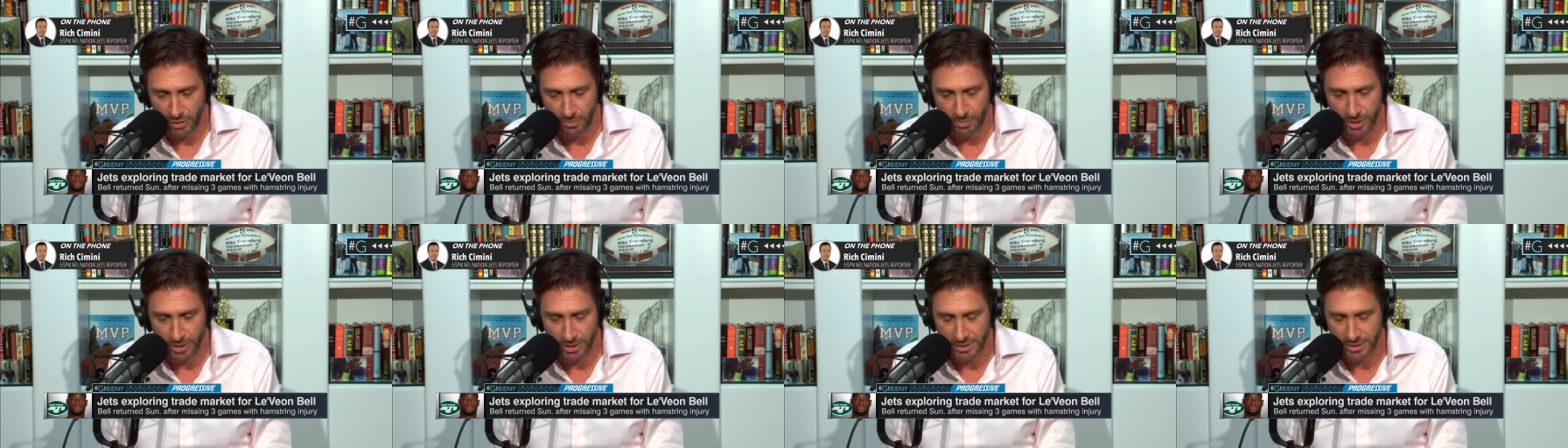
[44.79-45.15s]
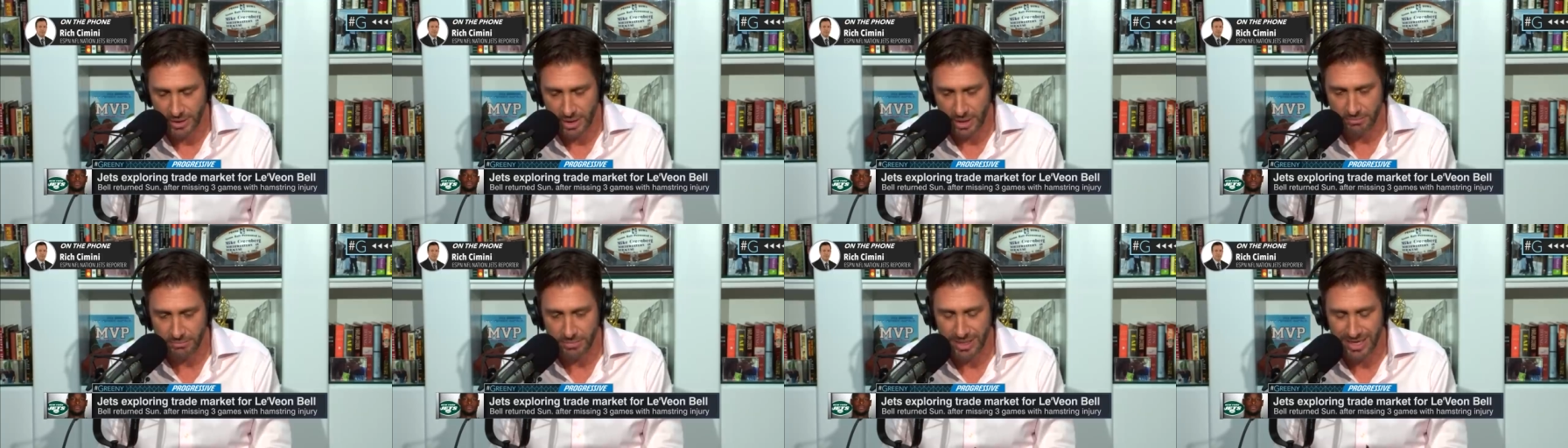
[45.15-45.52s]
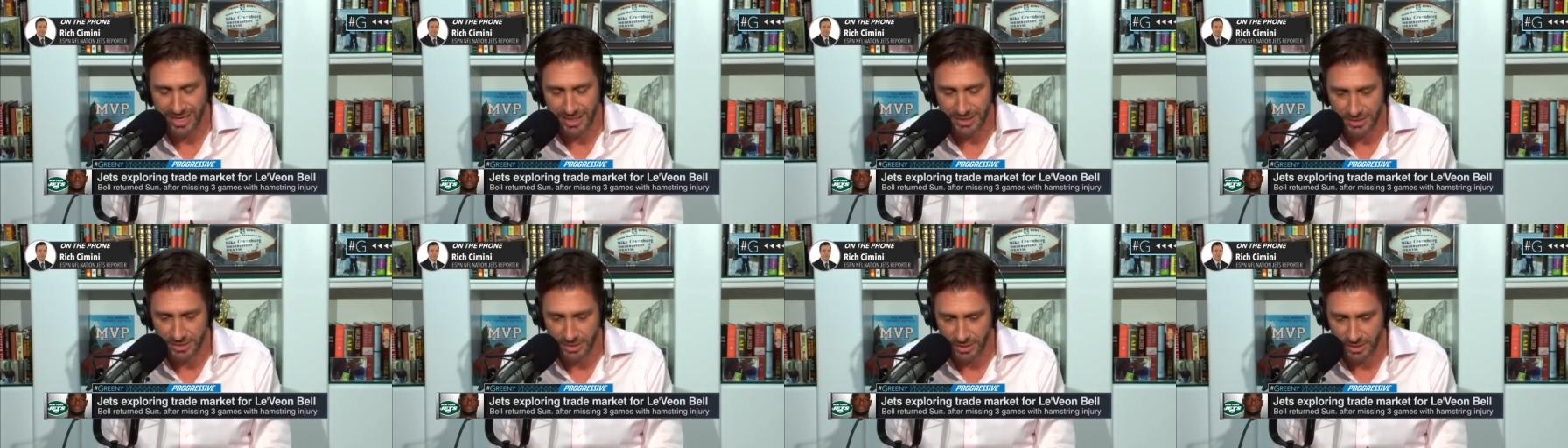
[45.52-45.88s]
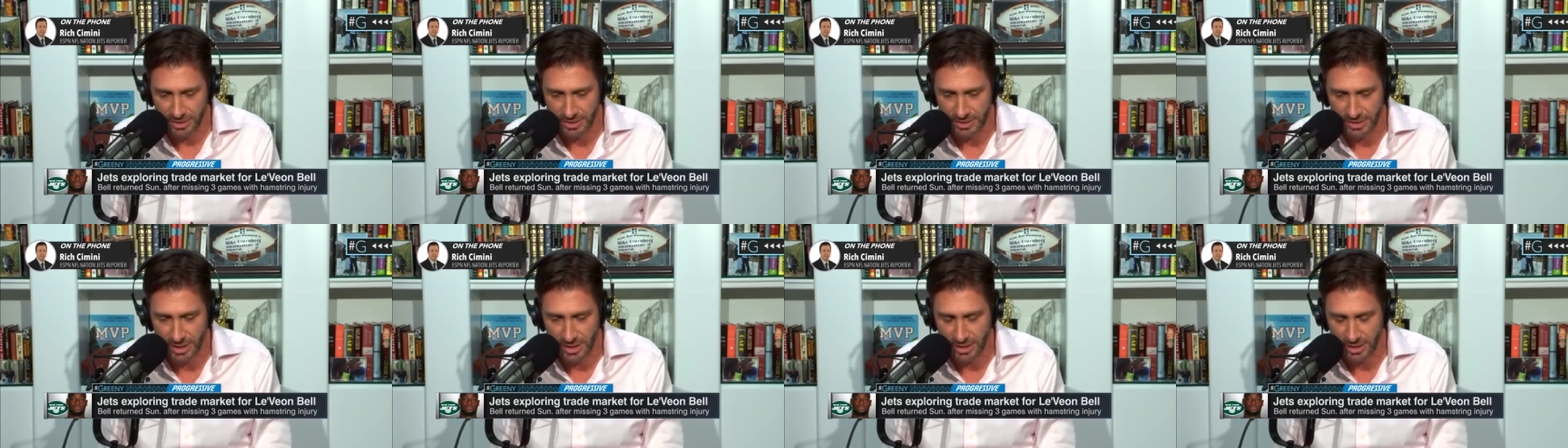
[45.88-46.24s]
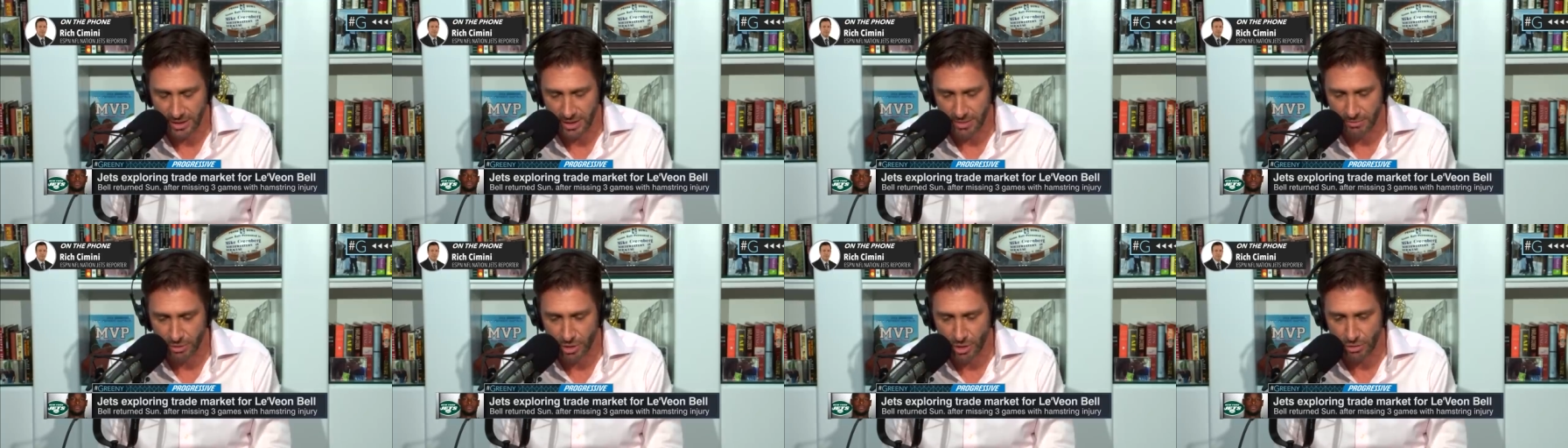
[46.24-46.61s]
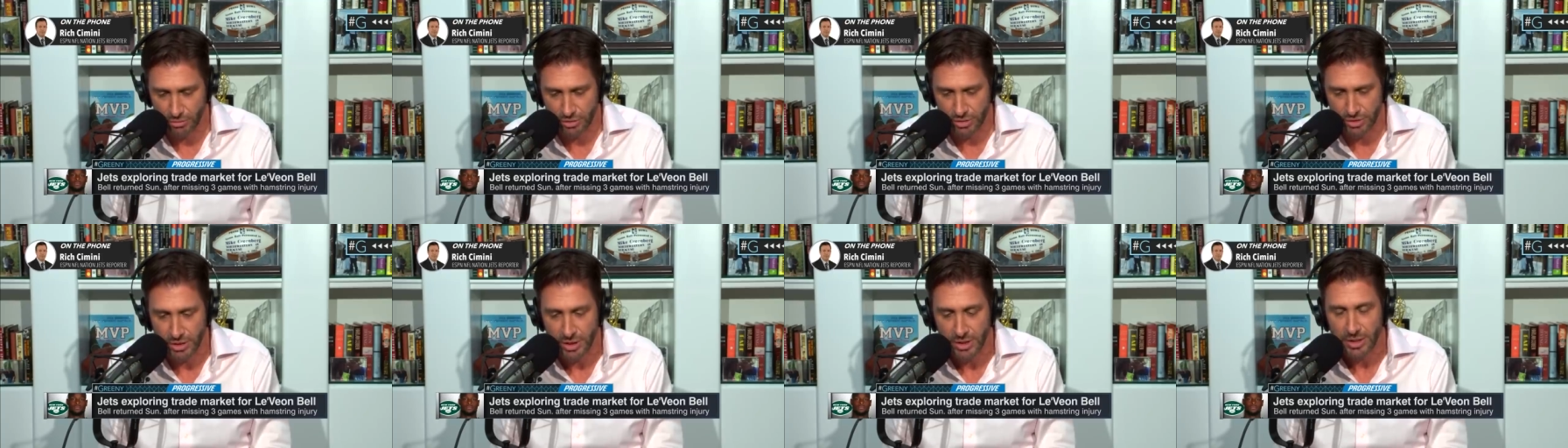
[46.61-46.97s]
because I'm constantly sending him
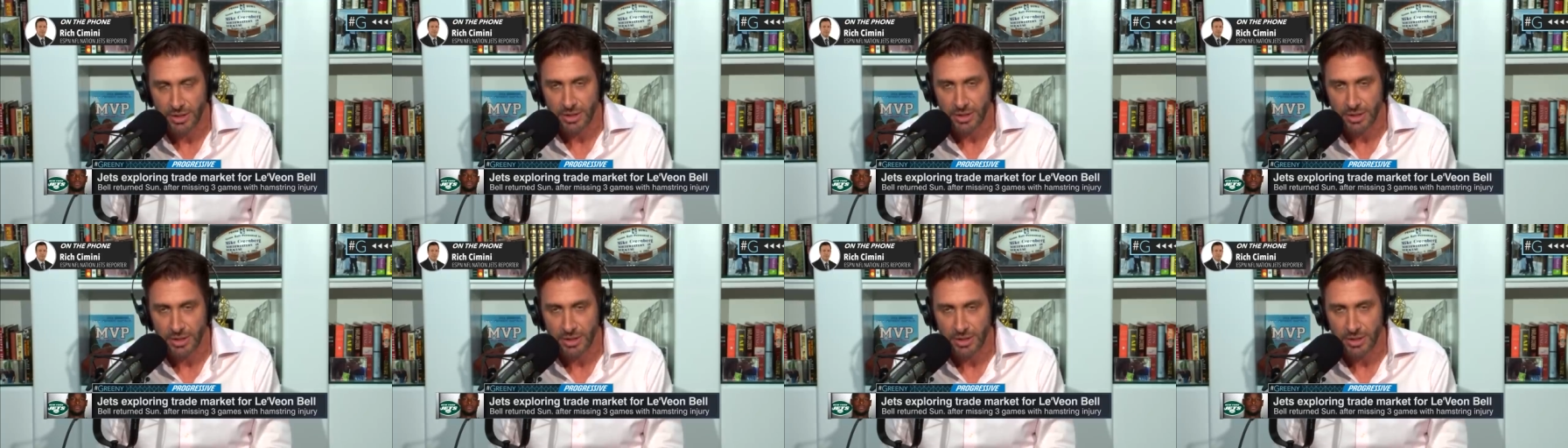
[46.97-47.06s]
notes